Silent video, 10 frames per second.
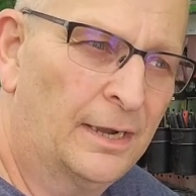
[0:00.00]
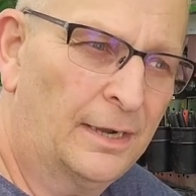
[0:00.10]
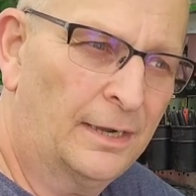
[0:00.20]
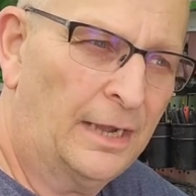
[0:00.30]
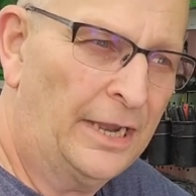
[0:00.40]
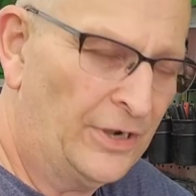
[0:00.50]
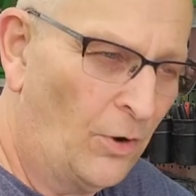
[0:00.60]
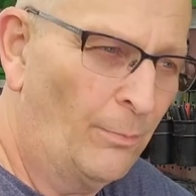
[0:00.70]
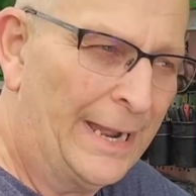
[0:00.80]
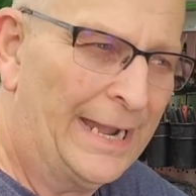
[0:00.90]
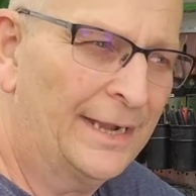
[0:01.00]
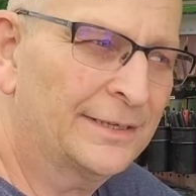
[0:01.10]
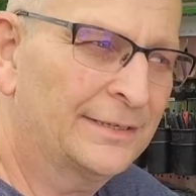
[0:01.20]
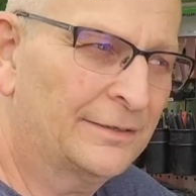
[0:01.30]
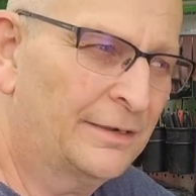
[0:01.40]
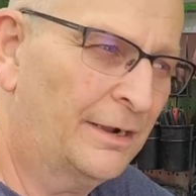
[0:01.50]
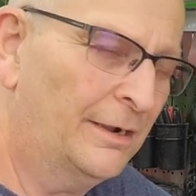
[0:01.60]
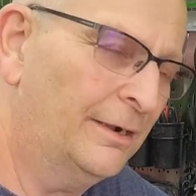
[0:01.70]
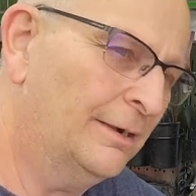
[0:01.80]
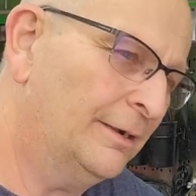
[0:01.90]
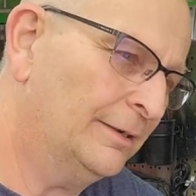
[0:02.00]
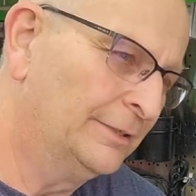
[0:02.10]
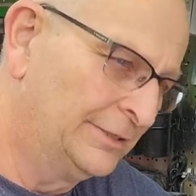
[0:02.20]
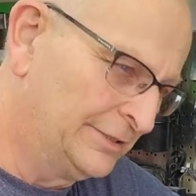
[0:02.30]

I know Mac, a